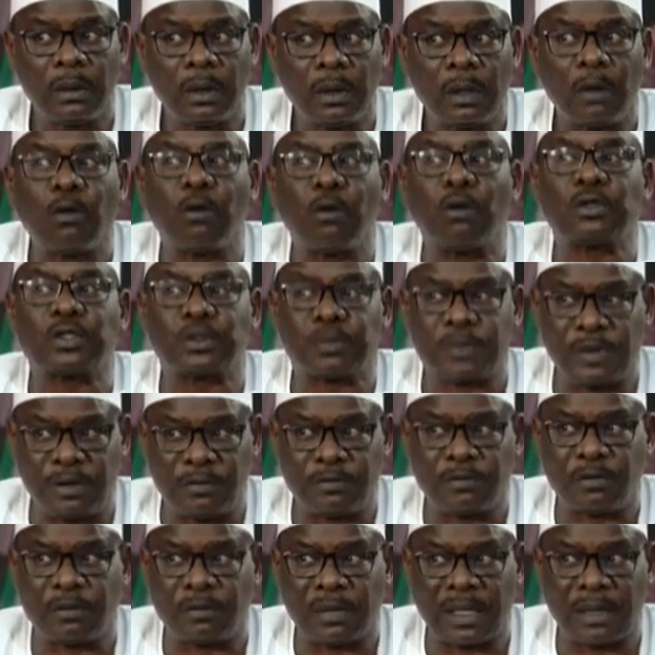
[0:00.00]
or speak
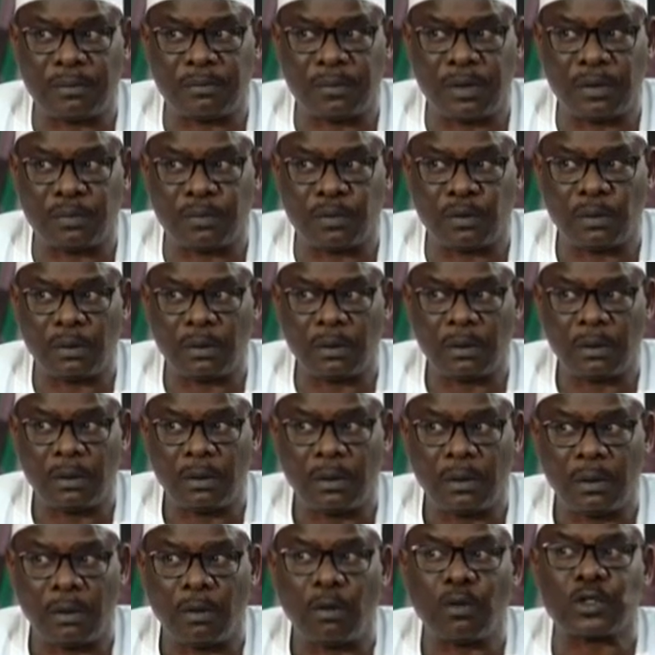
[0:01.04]
for my people,
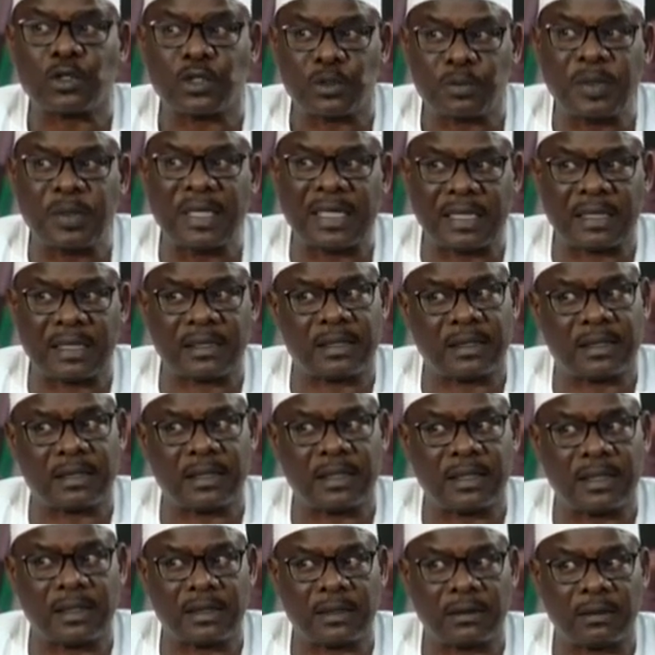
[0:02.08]
or speak as a
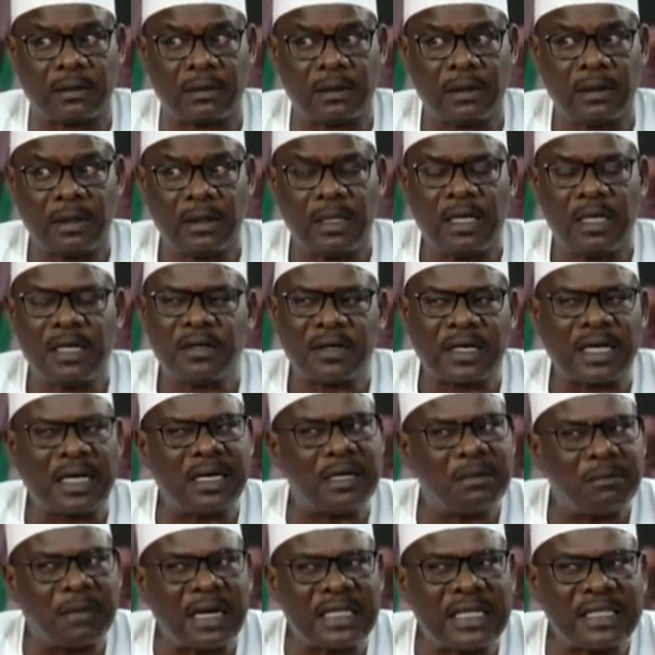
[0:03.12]
senator. You can
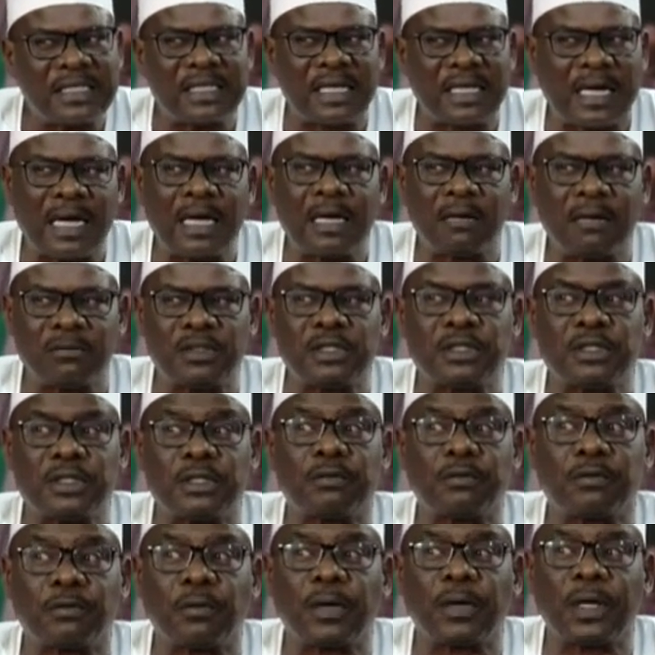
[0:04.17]
imagine I am the
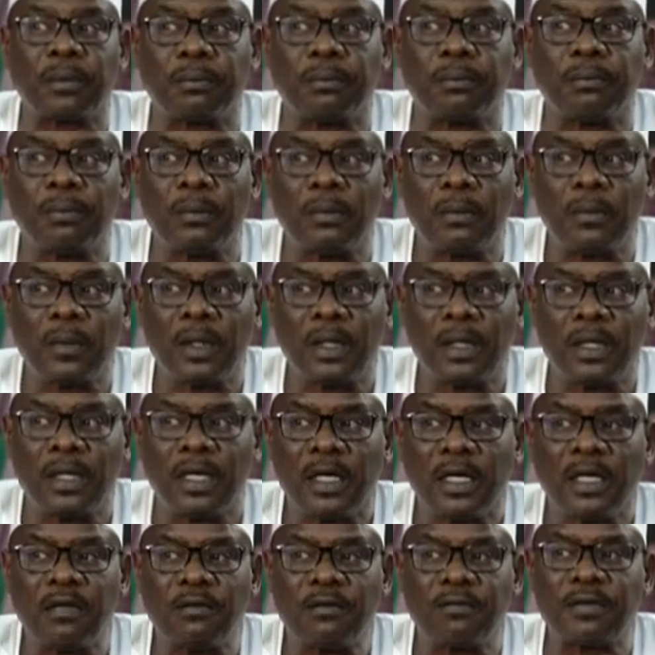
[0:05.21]
chief whip.
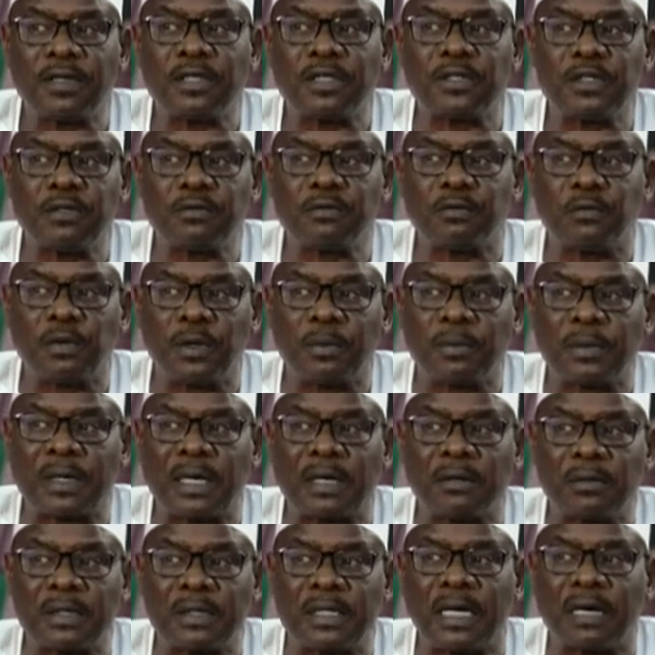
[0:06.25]
If a chief whip
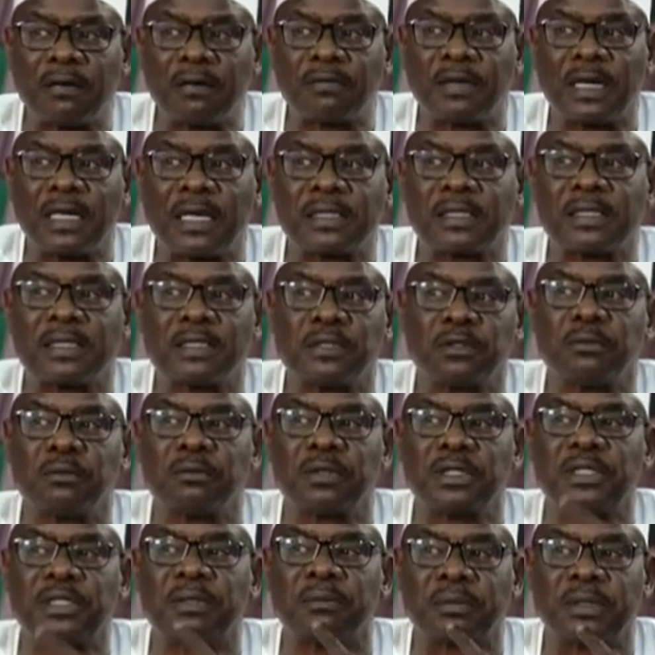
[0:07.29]
cannot have access to
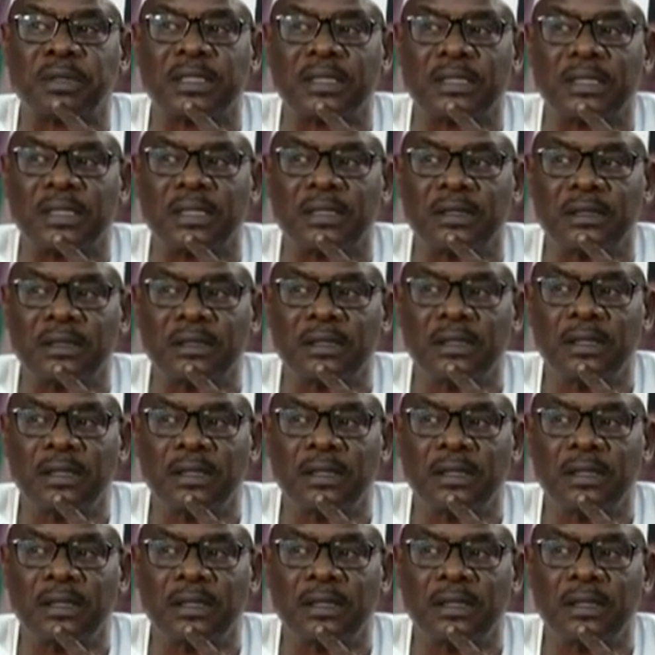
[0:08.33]
Mr. President,